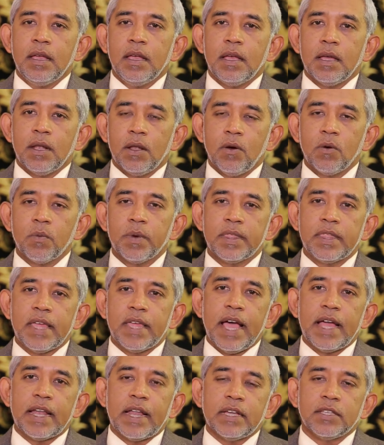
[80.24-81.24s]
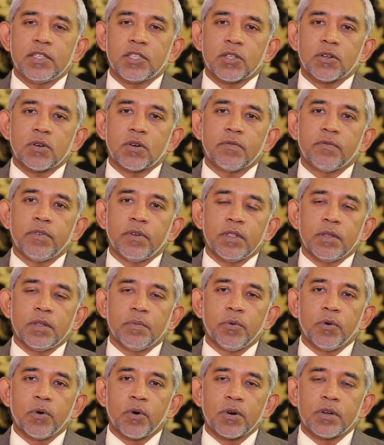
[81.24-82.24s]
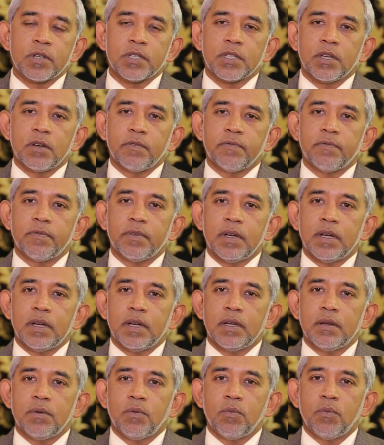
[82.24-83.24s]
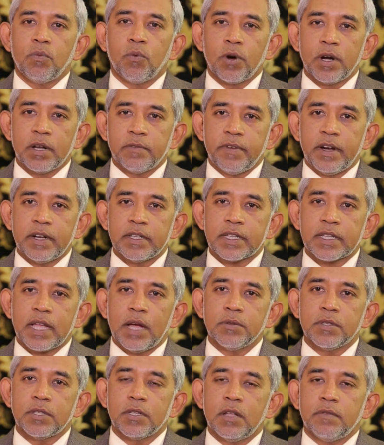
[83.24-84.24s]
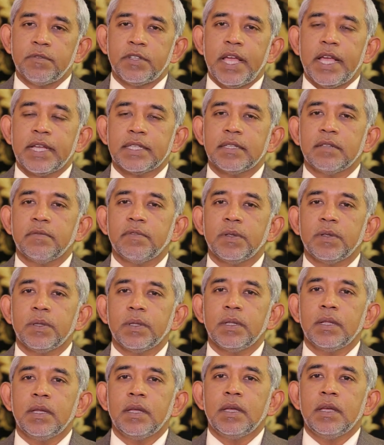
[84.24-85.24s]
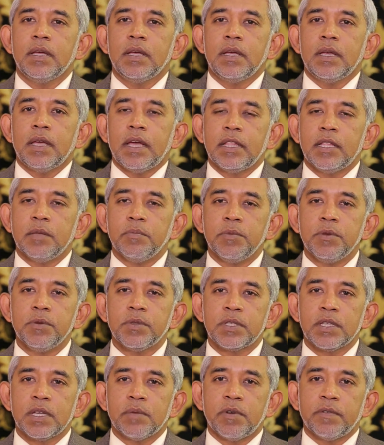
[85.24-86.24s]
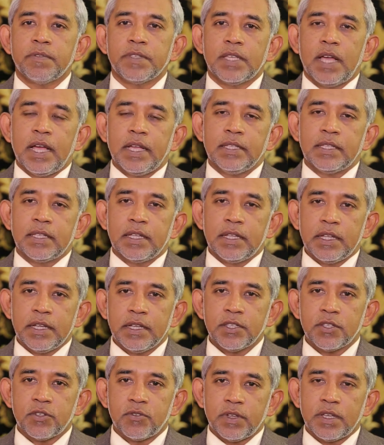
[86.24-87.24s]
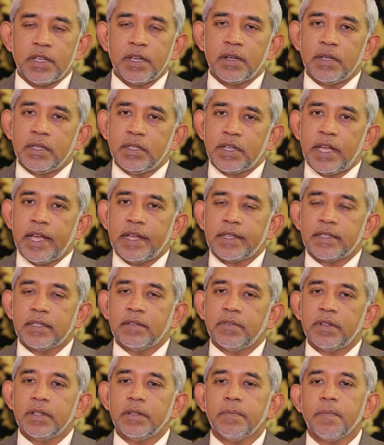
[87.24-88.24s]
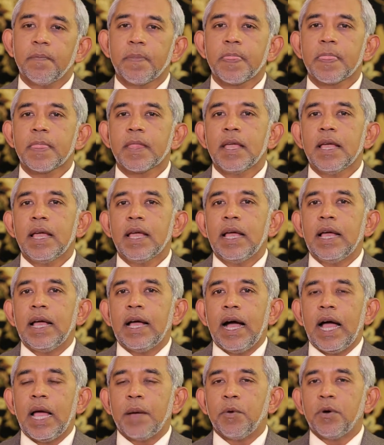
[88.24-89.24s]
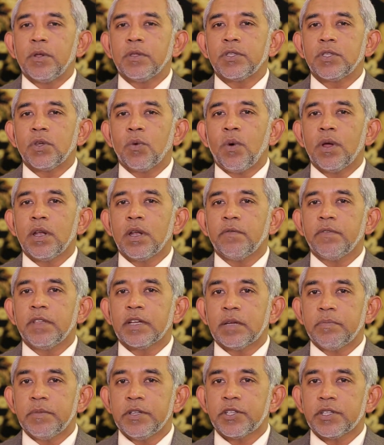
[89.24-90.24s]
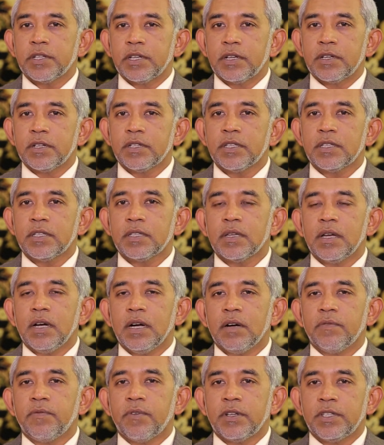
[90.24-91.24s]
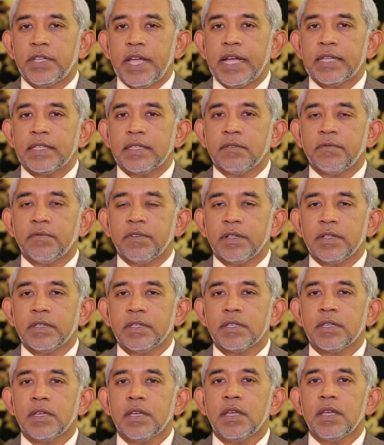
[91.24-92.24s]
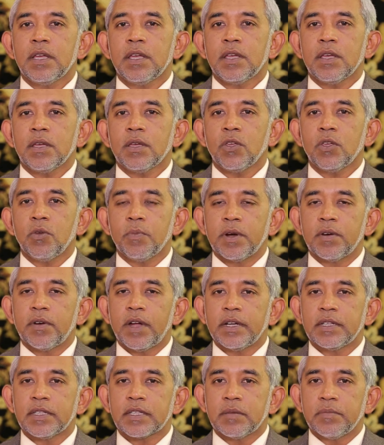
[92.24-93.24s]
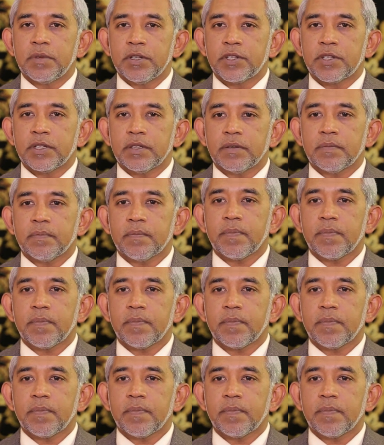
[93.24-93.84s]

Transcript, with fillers: Along with that, I serve on the boards of World Affairs Council of Jacksonville and the Museum of Science and History here in Jacksonville. I'm also one of the commissioners for Jacksonville's Human Rights Commission.